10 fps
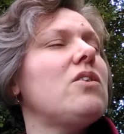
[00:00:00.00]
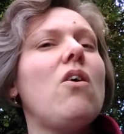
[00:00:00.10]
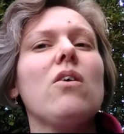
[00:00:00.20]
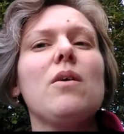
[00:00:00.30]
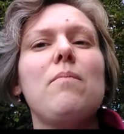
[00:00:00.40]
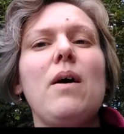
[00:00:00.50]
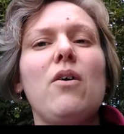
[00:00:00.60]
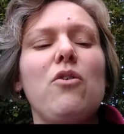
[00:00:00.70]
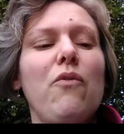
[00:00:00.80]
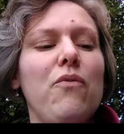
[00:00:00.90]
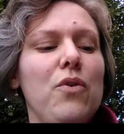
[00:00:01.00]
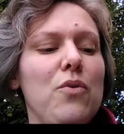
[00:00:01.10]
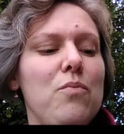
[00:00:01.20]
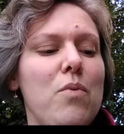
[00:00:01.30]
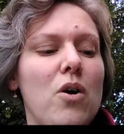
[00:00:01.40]
talk about a
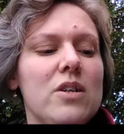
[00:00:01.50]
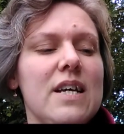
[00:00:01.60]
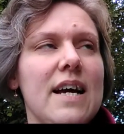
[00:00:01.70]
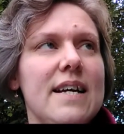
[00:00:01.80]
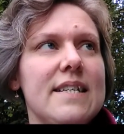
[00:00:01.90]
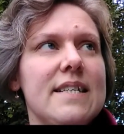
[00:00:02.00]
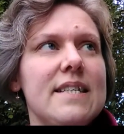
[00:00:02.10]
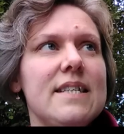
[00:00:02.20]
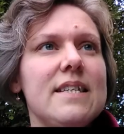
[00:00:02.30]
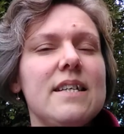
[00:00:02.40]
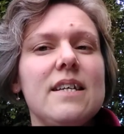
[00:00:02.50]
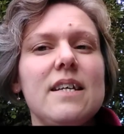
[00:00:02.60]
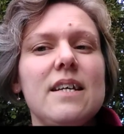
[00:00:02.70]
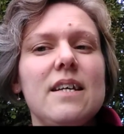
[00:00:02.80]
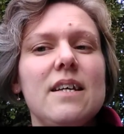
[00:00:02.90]
few podcasts
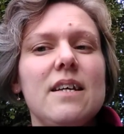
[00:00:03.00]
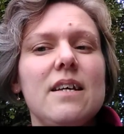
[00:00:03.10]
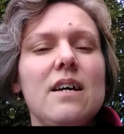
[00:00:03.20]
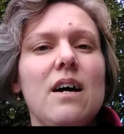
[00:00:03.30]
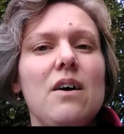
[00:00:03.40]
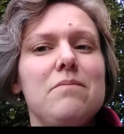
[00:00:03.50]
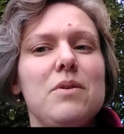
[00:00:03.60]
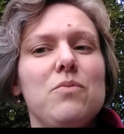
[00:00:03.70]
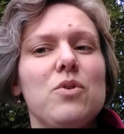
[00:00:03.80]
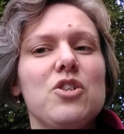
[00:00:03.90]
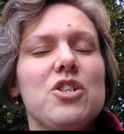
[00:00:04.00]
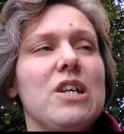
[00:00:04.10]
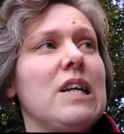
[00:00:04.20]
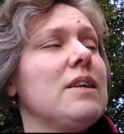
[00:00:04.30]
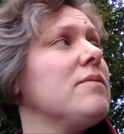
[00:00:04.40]
I've been
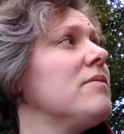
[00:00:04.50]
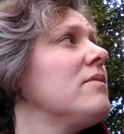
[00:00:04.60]
watching